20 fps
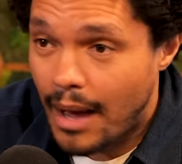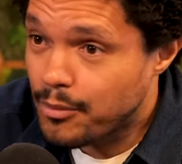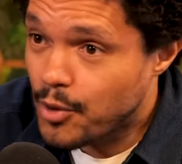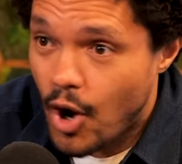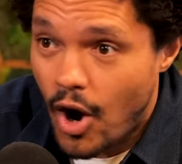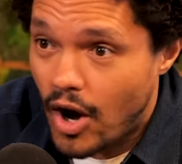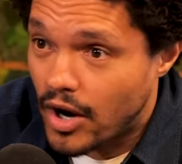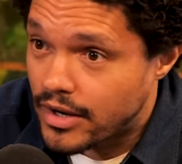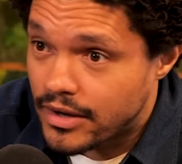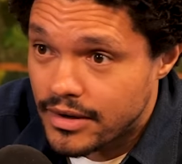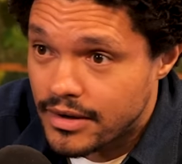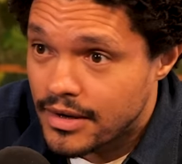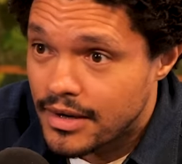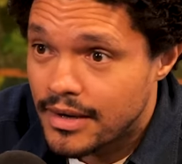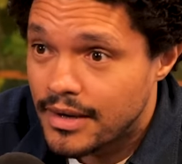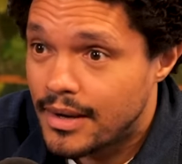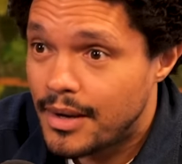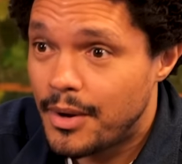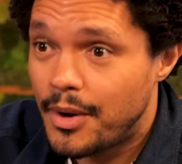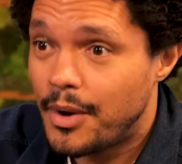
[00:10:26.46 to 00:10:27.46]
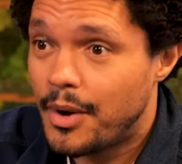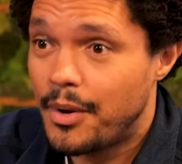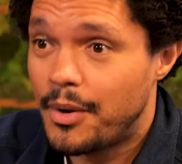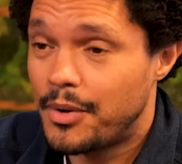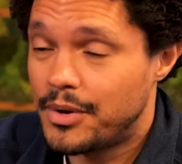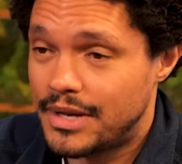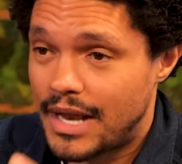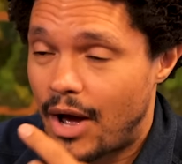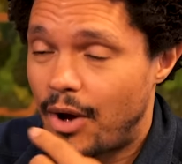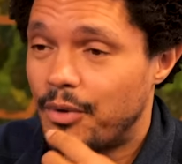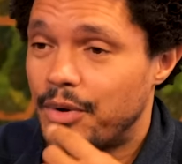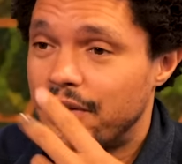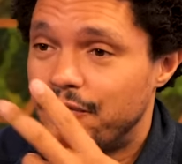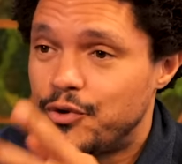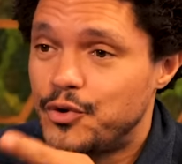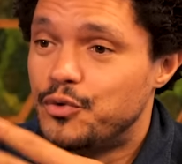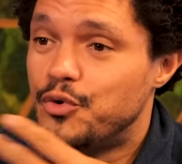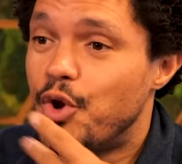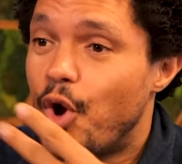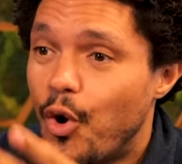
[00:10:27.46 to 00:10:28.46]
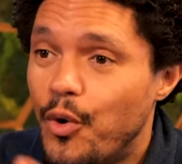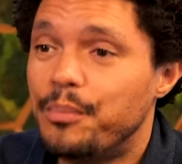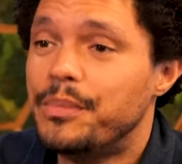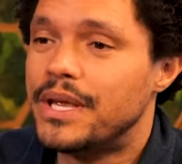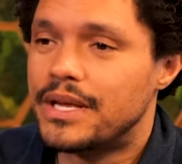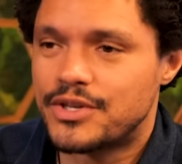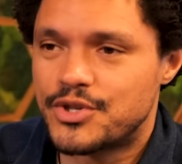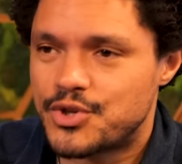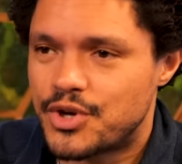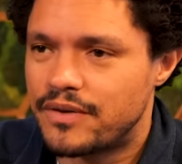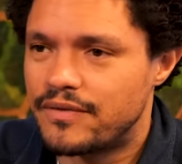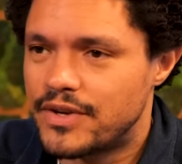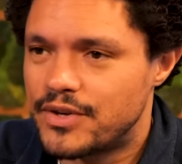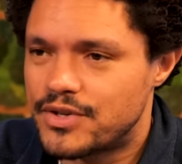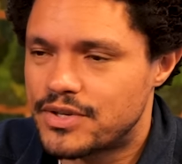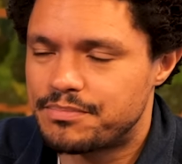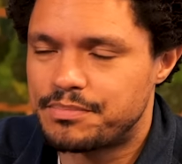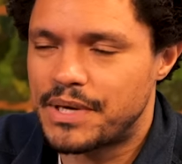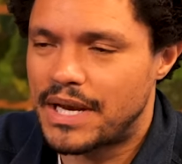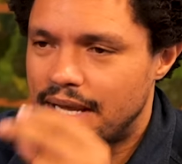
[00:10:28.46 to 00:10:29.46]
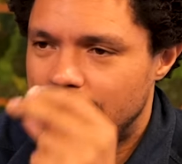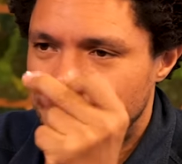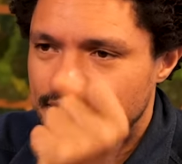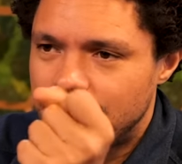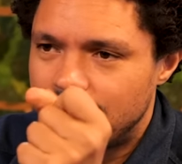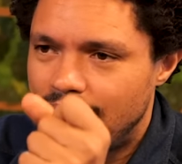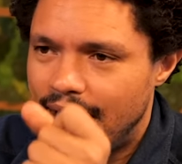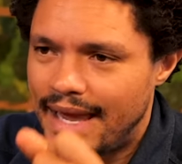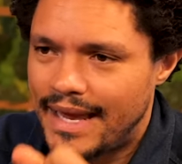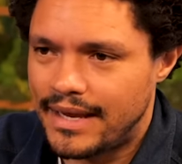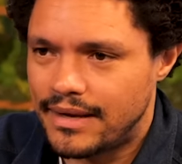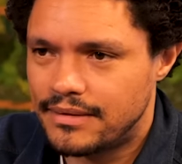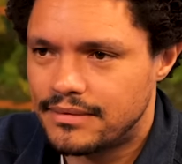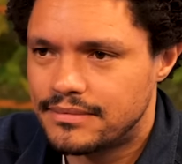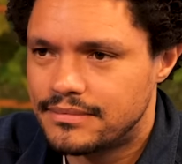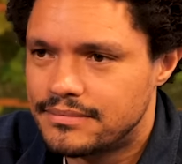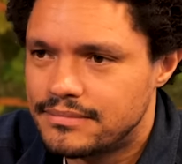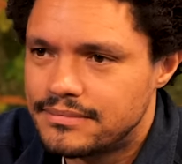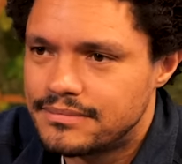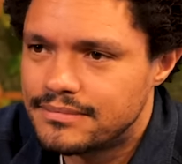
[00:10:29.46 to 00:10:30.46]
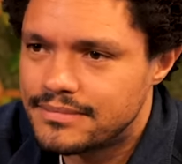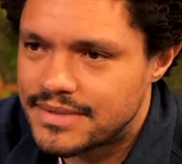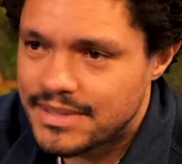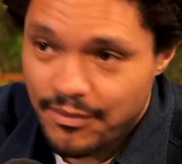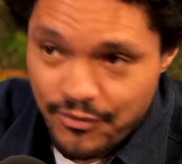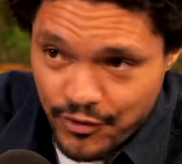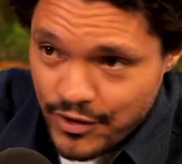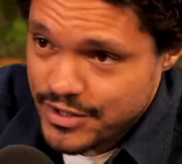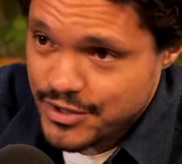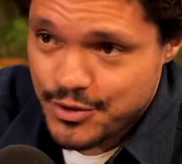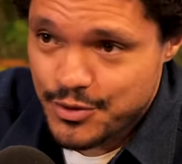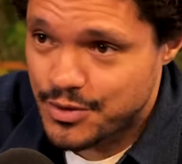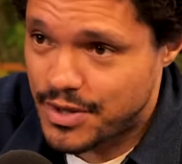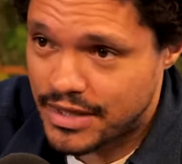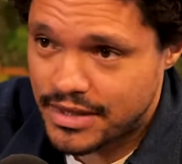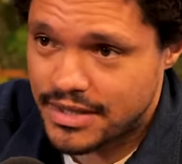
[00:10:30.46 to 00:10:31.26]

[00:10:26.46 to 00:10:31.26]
I'm gone. Yep. Now, if you know me as Trevor, you just be like, hey, some friends do